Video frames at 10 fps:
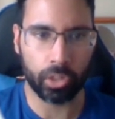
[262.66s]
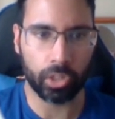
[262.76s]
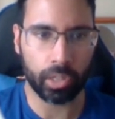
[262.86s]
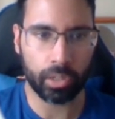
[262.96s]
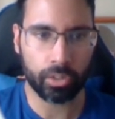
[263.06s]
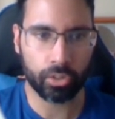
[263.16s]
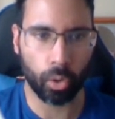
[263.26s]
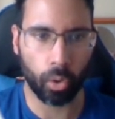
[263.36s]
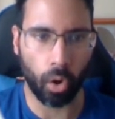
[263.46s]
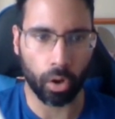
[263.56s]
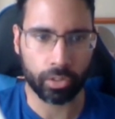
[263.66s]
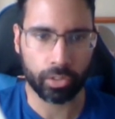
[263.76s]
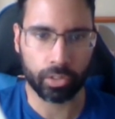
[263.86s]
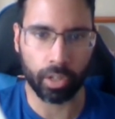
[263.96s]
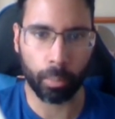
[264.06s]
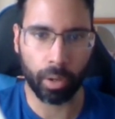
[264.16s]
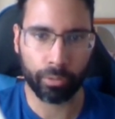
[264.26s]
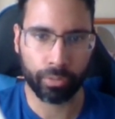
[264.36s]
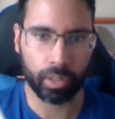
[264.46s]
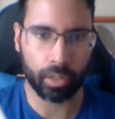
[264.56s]
These, are some
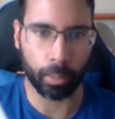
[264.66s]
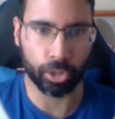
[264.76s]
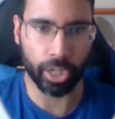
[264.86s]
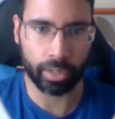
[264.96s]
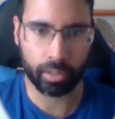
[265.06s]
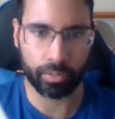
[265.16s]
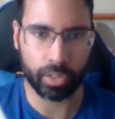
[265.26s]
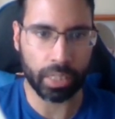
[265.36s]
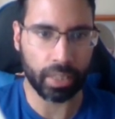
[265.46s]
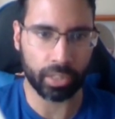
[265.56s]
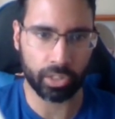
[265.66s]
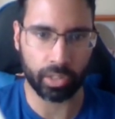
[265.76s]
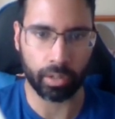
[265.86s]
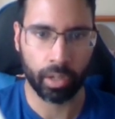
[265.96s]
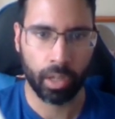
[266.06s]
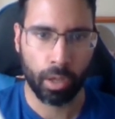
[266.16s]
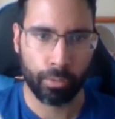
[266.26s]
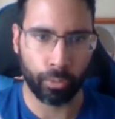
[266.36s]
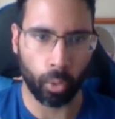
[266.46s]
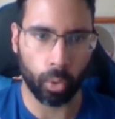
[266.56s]
of the objectives he listed
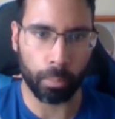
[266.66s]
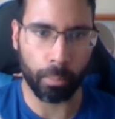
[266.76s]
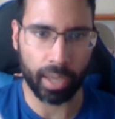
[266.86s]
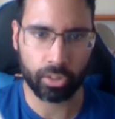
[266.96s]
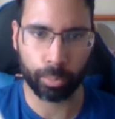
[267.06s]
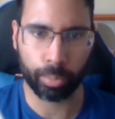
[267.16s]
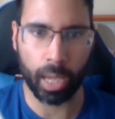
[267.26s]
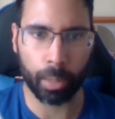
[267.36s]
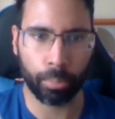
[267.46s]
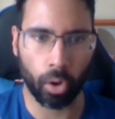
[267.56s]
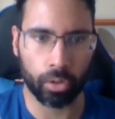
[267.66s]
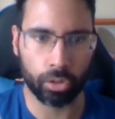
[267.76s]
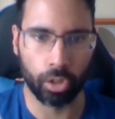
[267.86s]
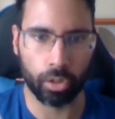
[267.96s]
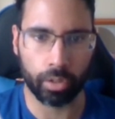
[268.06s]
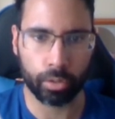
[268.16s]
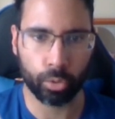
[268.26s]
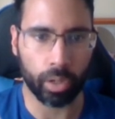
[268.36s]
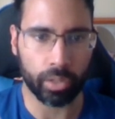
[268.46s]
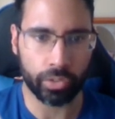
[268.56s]
for Master Plan Part 2 in
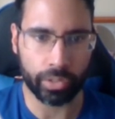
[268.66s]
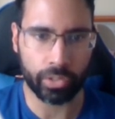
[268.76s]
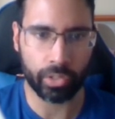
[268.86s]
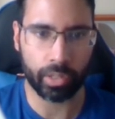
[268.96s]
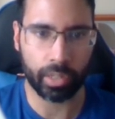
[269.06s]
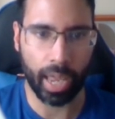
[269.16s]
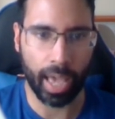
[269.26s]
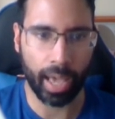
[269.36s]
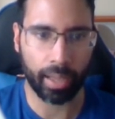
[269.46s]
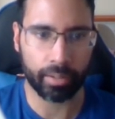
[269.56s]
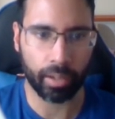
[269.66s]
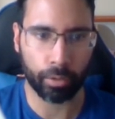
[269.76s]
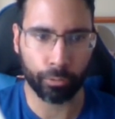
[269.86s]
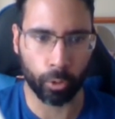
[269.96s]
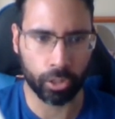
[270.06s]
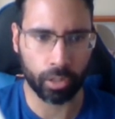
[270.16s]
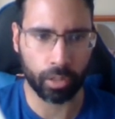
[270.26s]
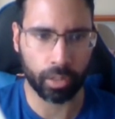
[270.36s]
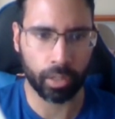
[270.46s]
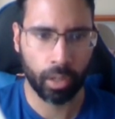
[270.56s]
2016. And
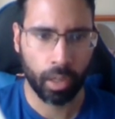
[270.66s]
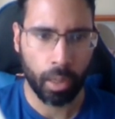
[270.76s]
unfortunately,